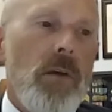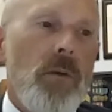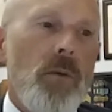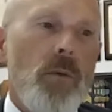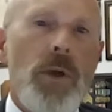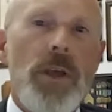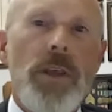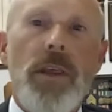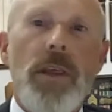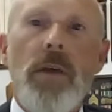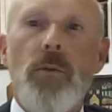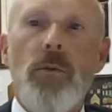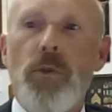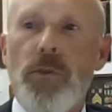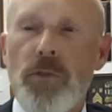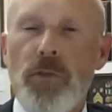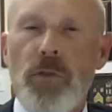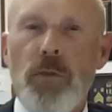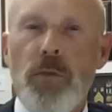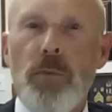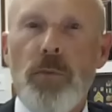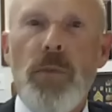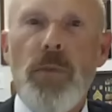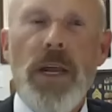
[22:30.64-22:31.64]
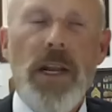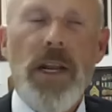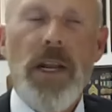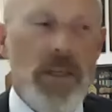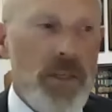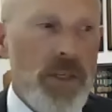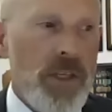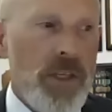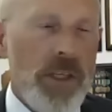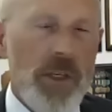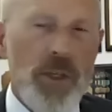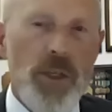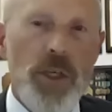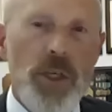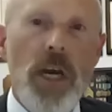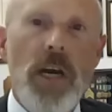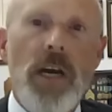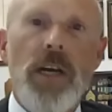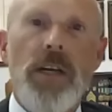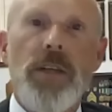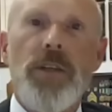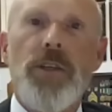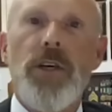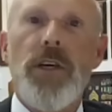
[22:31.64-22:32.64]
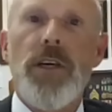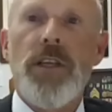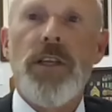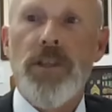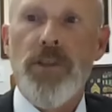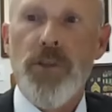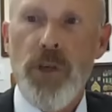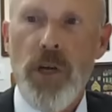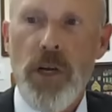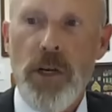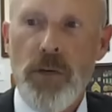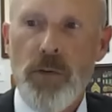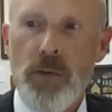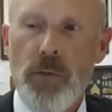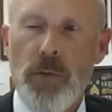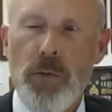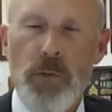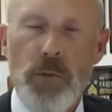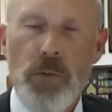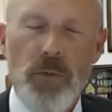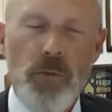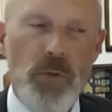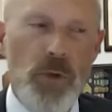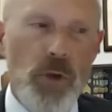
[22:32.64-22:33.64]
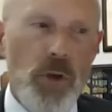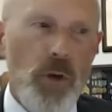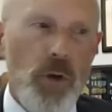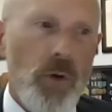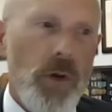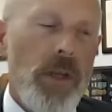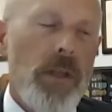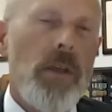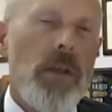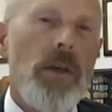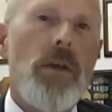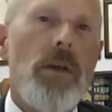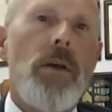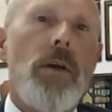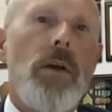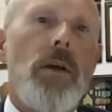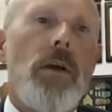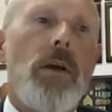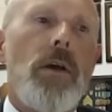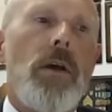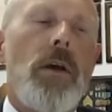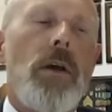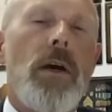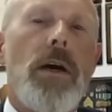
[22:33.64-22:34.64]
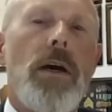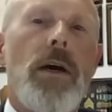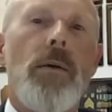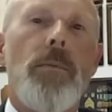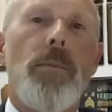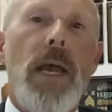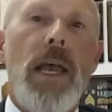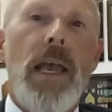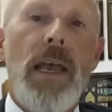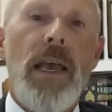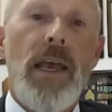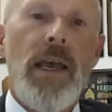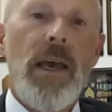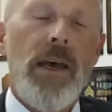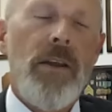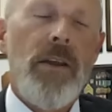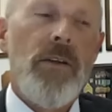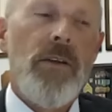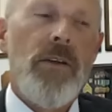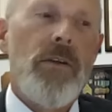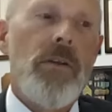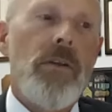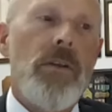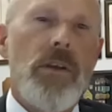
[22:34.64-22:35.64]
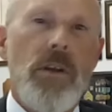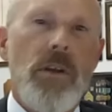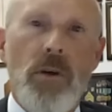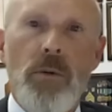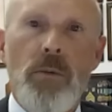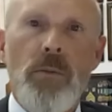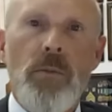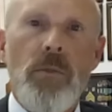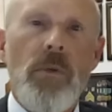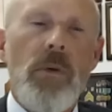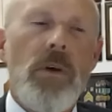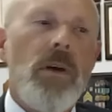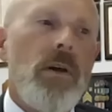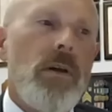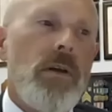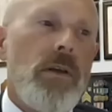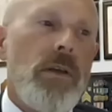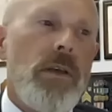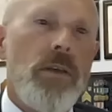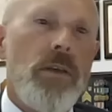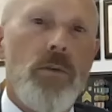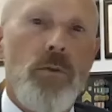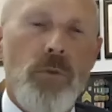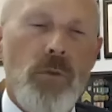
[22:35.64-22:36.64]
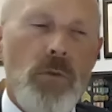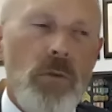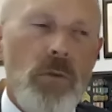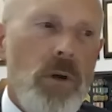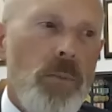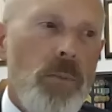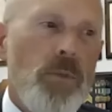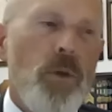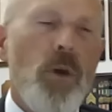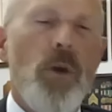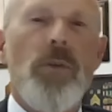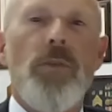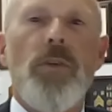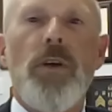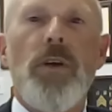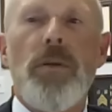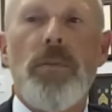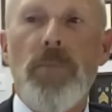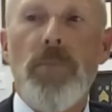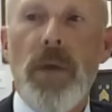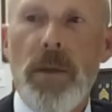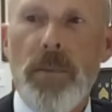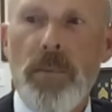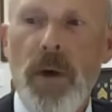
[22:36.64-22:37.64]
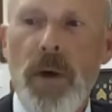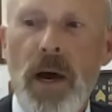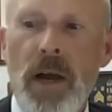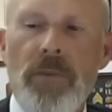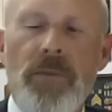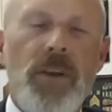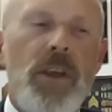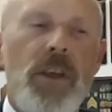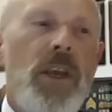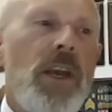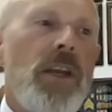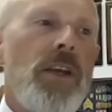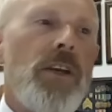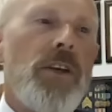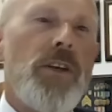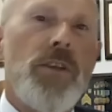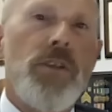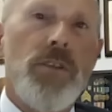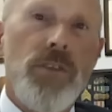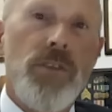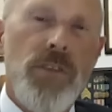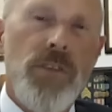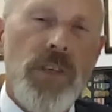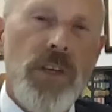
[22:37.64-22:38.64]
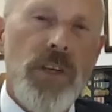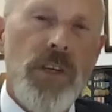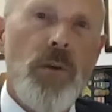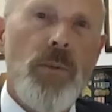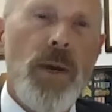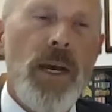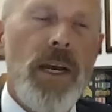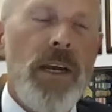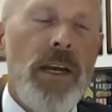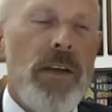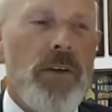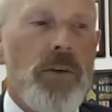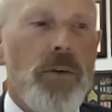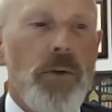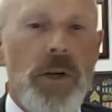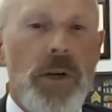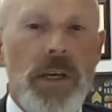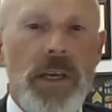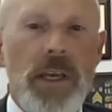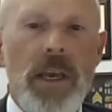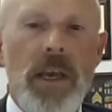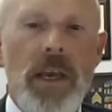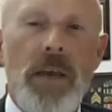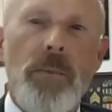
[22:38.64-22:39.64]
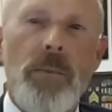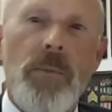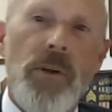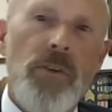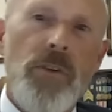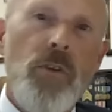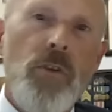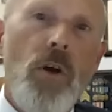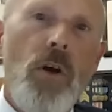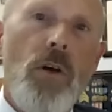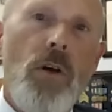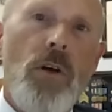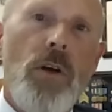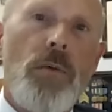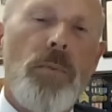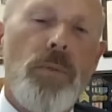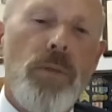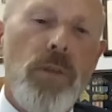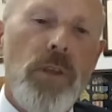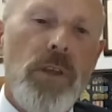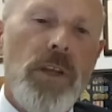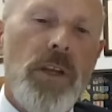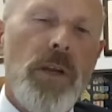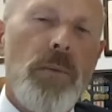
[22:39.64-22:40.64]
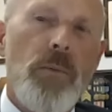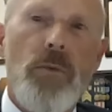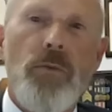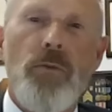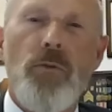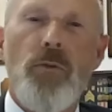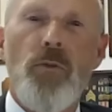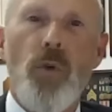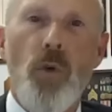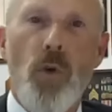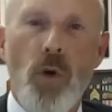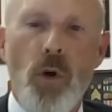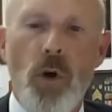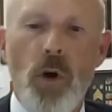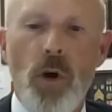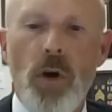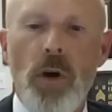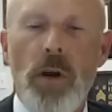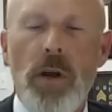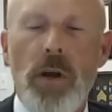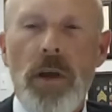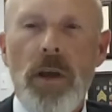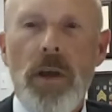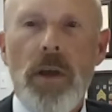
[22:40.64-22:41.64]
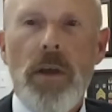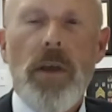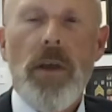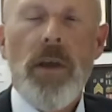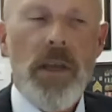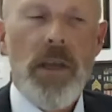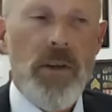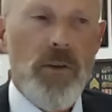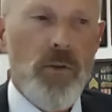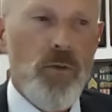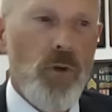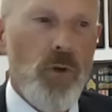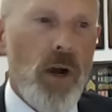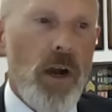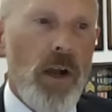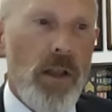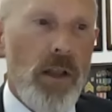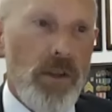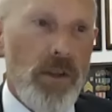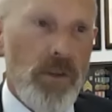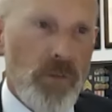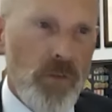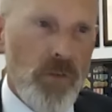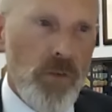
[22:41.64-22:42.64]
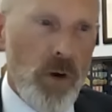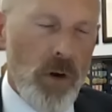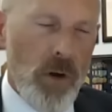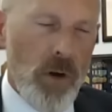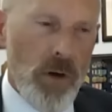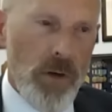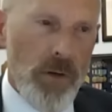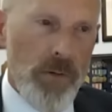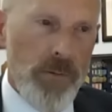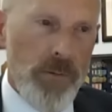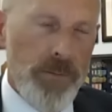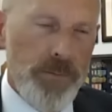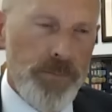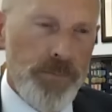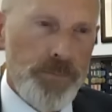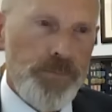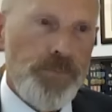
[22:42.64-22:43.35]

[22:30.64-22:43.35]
We then would submit it to the judge and the judge would review it um, and, you know, either approve it, make modifications, say go back and do it again, but it's all completed before a trial is started.